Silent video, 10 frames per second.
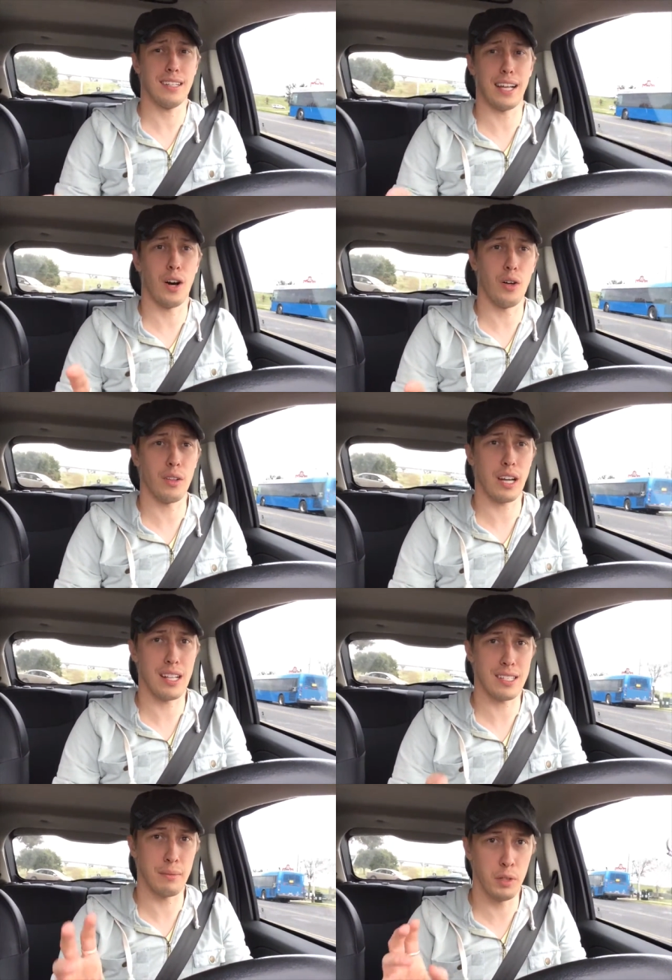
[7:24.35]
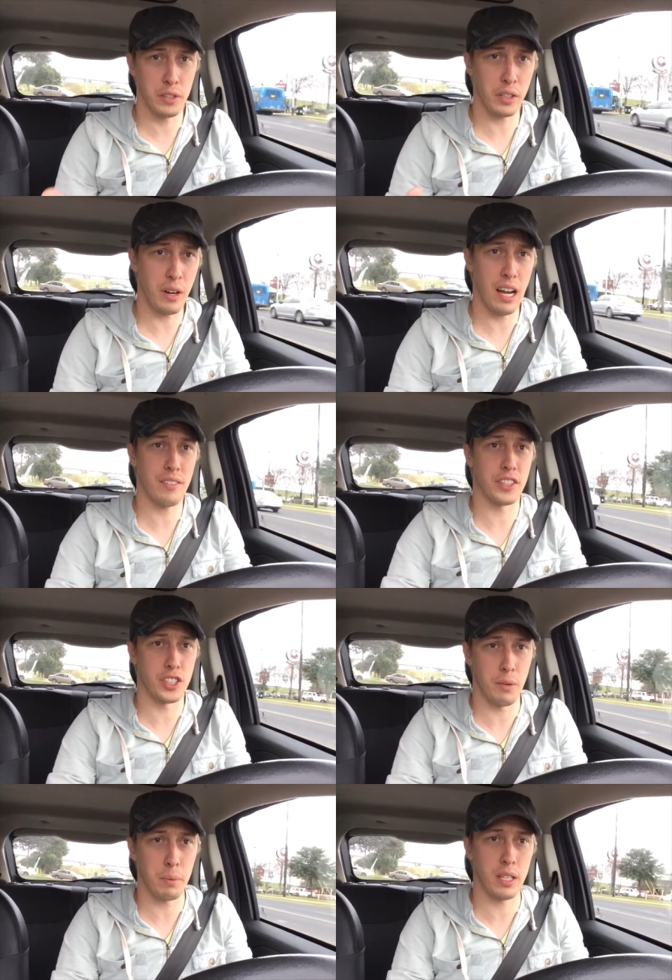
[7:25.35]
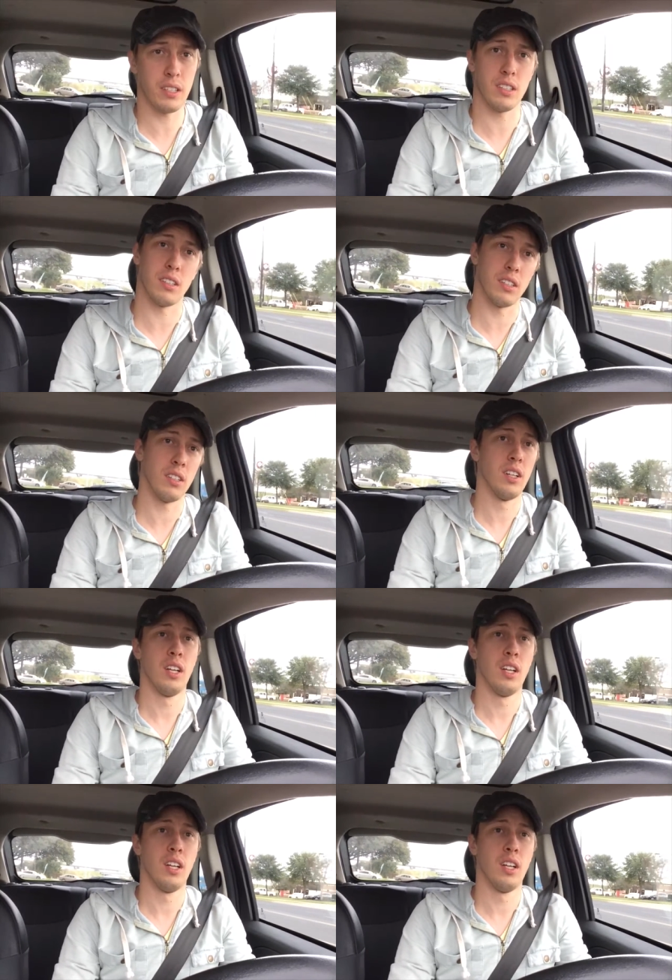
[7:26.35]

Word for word: like all the constant moving around, the jumping, the